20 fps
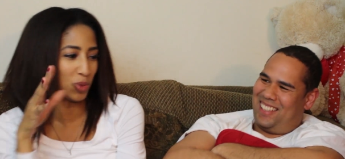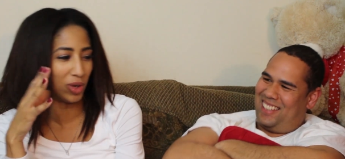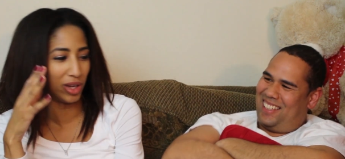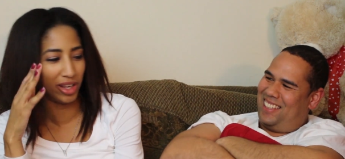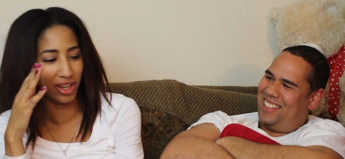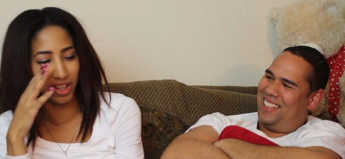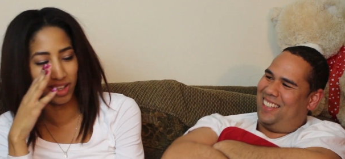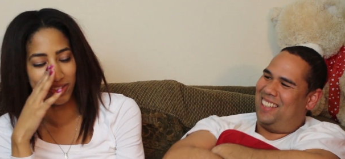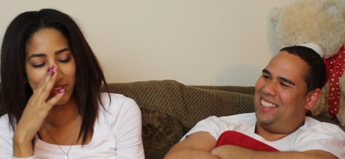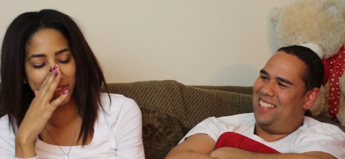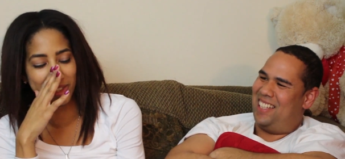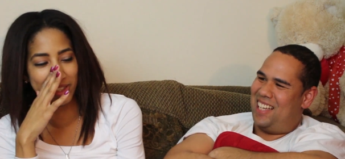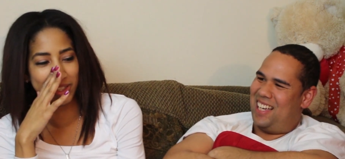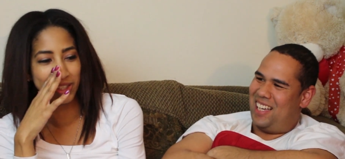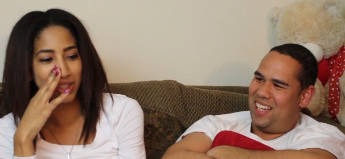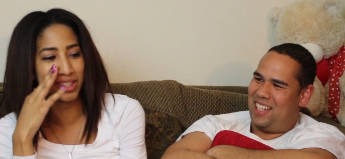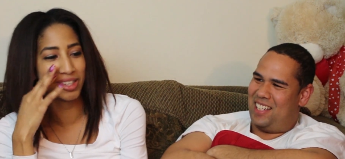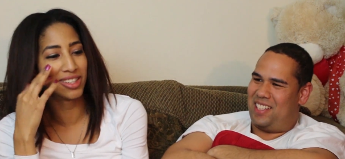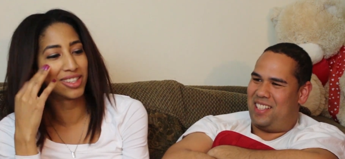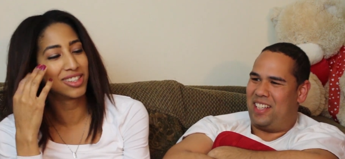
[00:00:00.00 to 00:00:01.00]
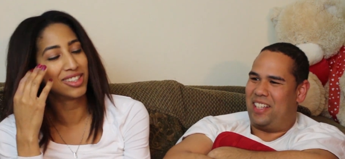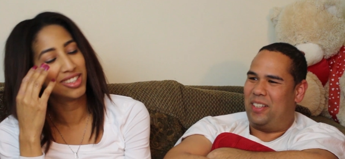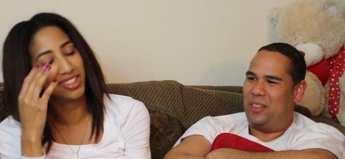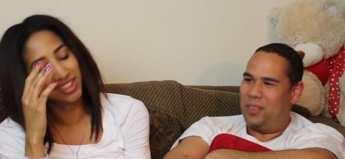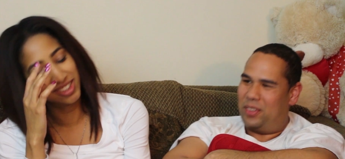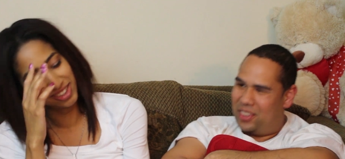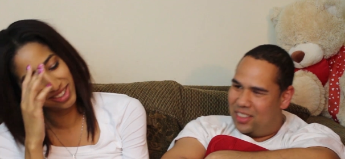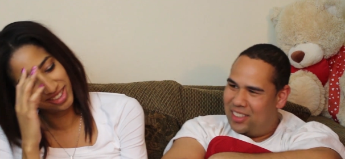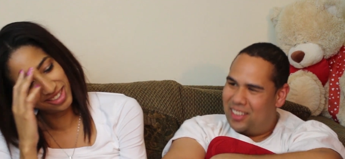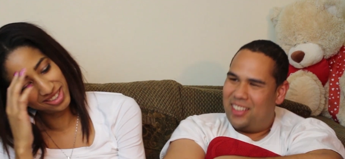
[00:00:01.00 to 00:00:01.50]
Speaker 1: Whatever. It
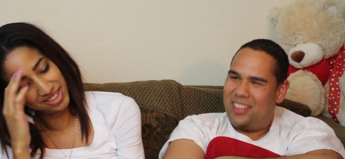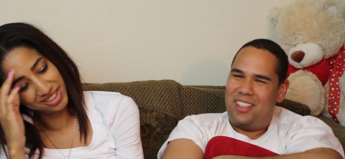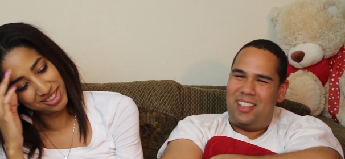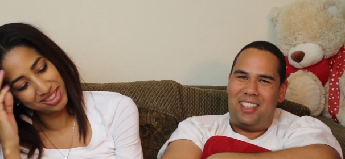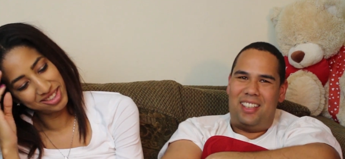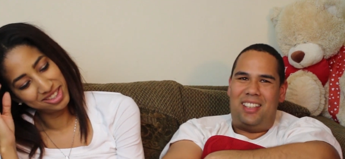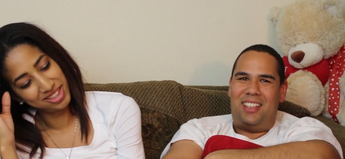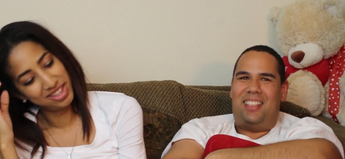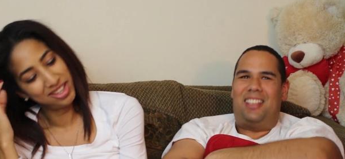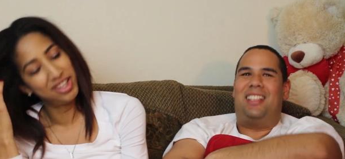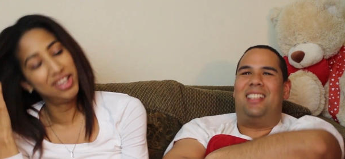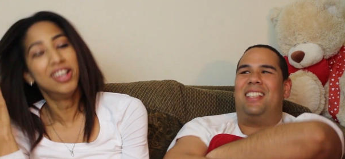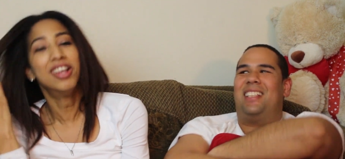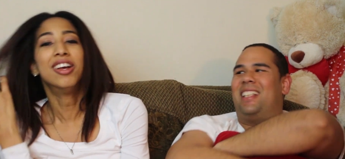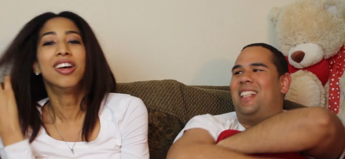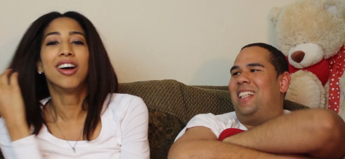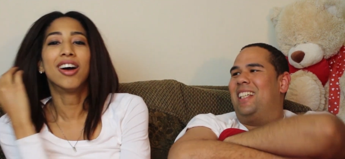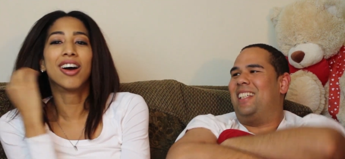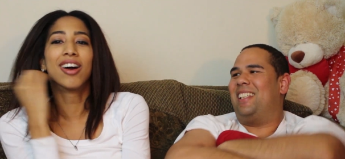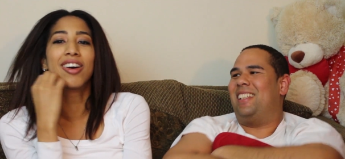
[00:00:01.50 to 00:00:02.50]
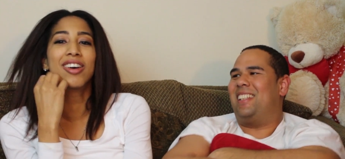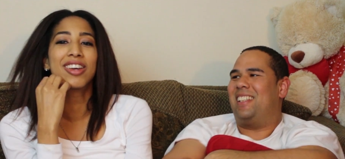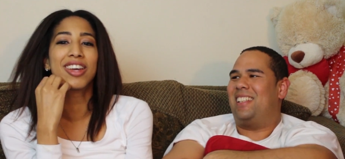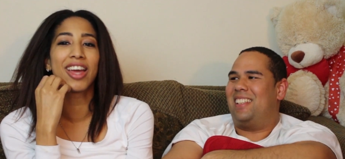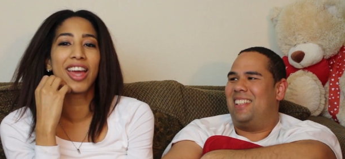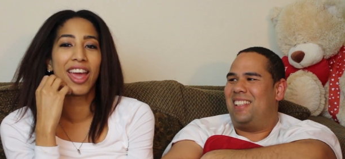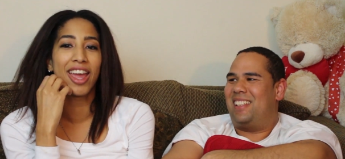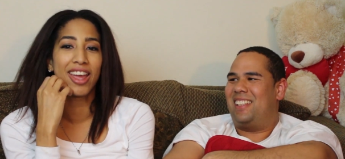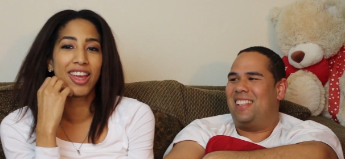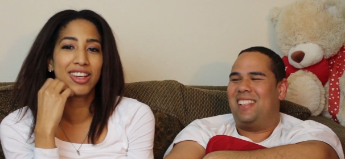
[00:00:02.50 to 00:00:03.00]
sailed.
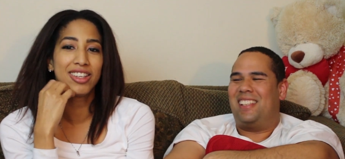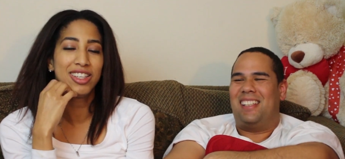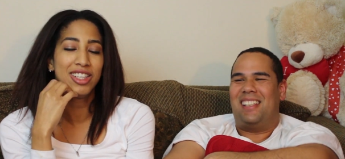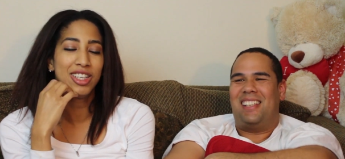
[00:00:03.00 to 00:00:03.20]
okay.